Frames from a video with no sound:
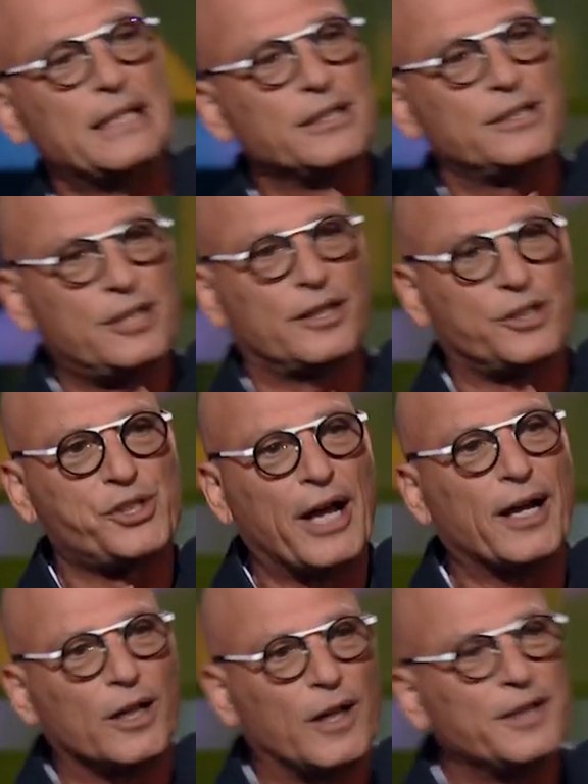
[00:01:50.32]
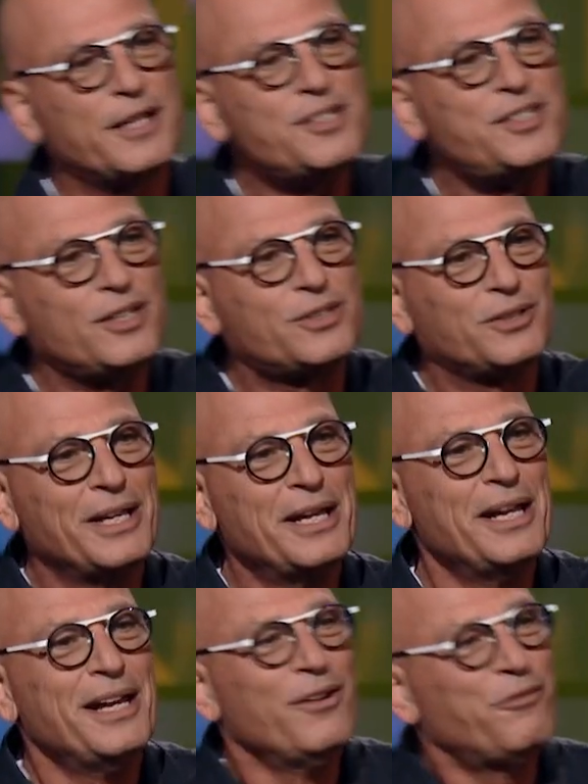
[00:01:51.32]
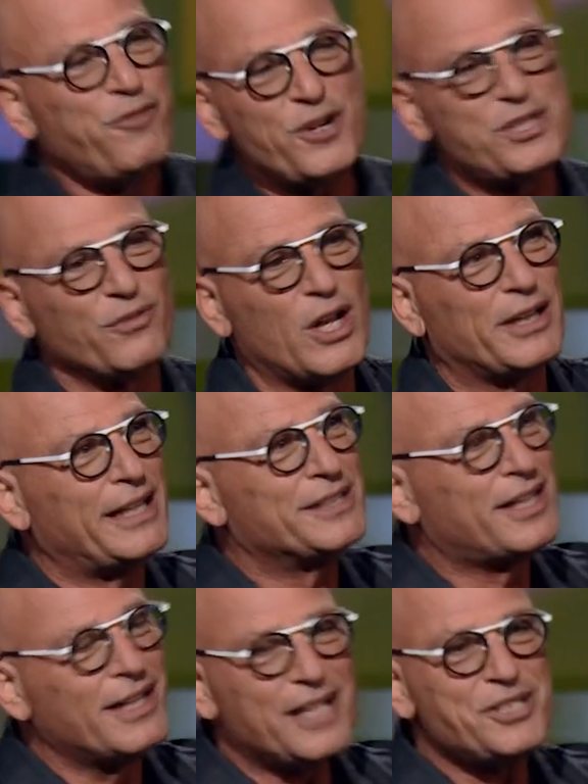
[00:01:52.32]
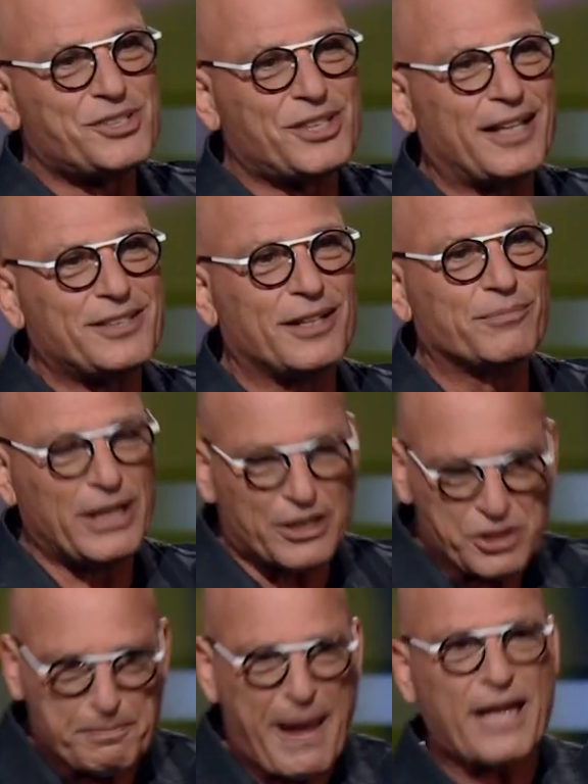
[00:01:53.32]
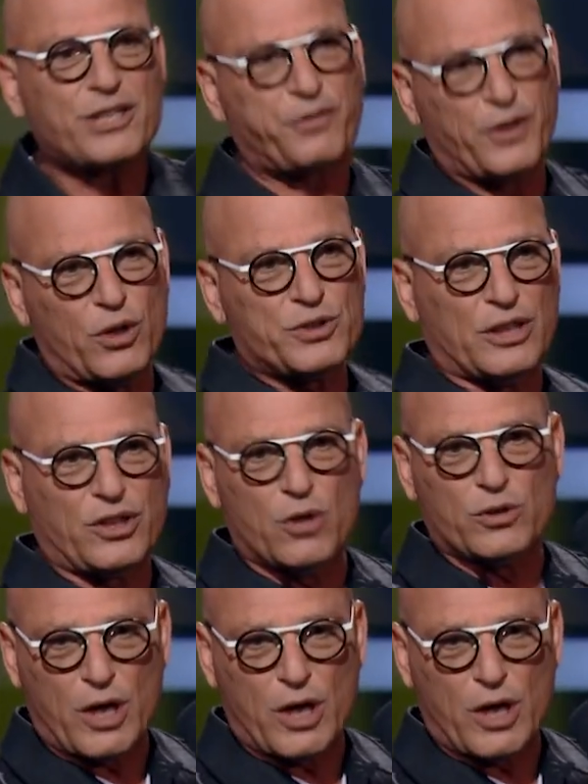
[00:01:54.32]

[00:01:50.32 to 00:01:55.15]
into the shell. This is, first of all, ladies, can I just say something? Spanx, for those that don't